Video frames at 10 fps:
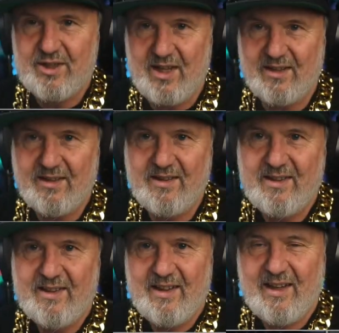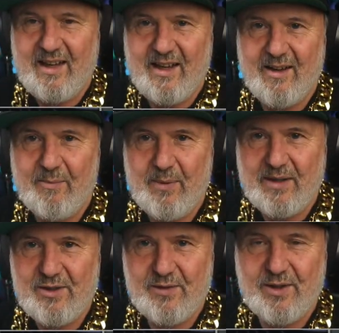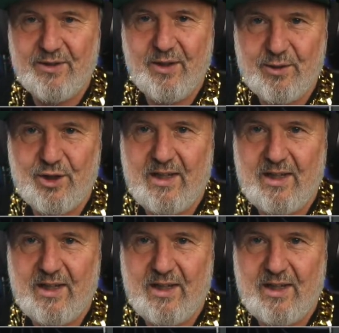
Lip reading: sun, but you've got no